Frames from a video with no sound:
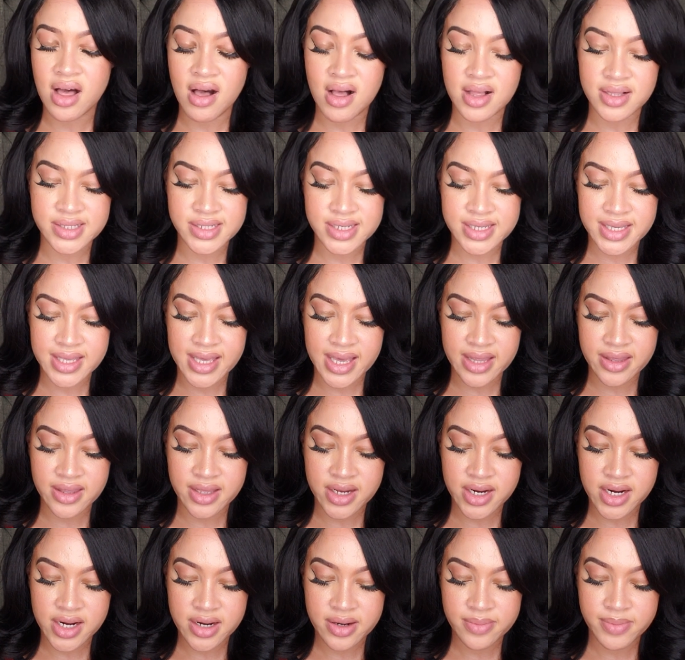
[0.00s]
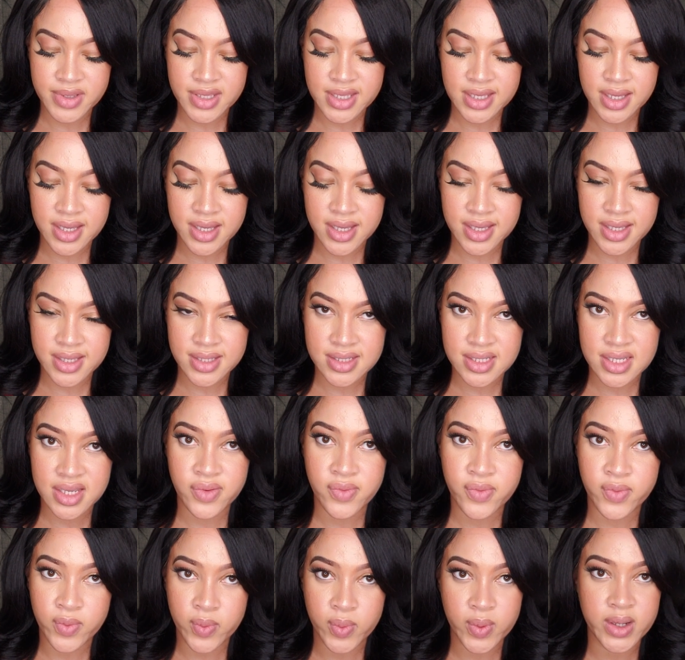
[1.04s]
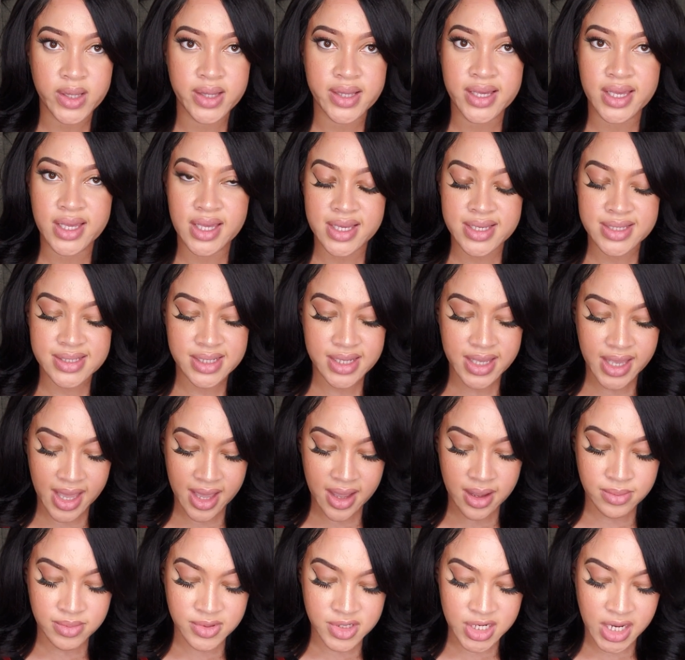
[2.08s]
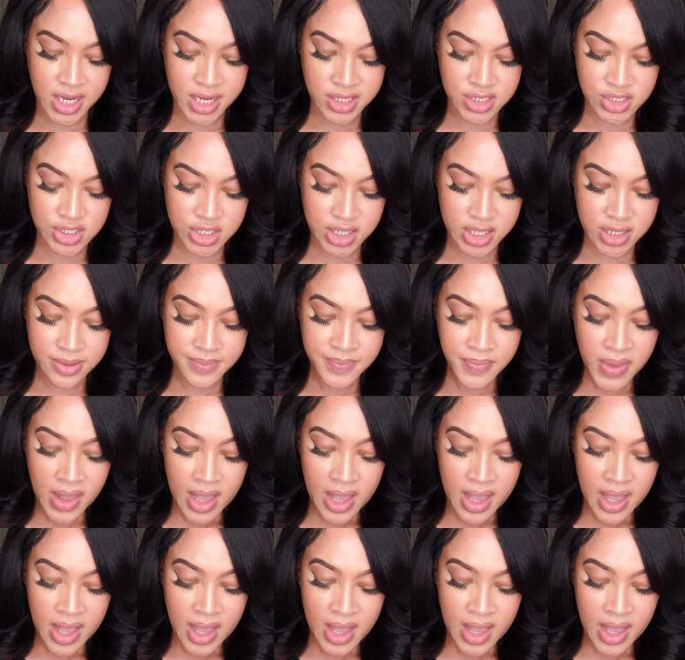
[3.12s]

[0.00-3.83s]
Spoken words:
altogether because it really is a game changer.